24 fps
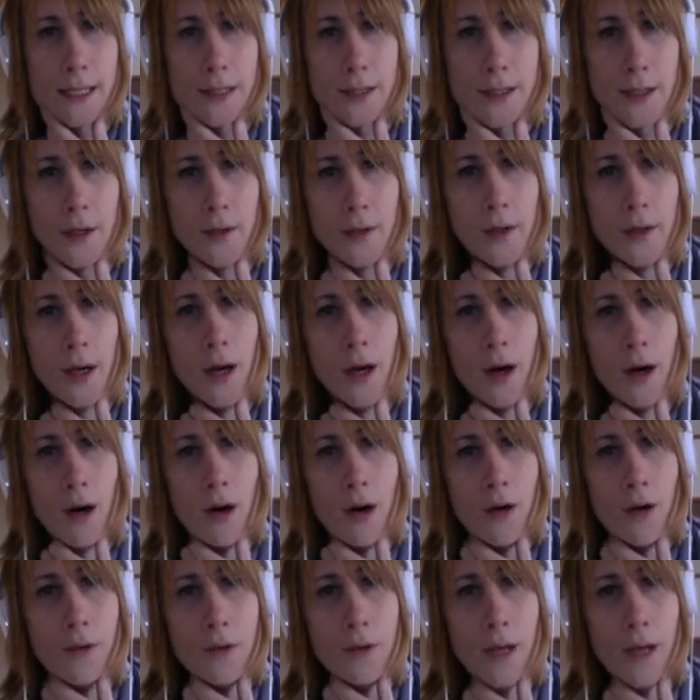So
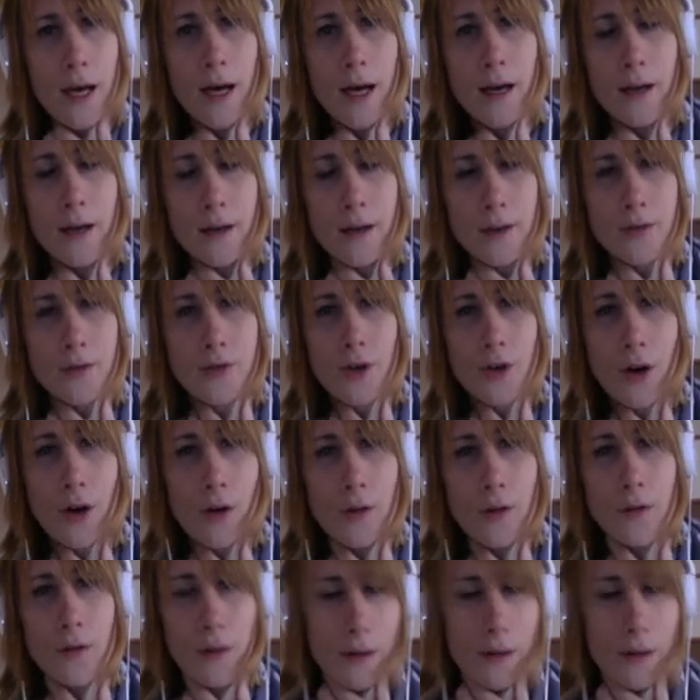ona jo,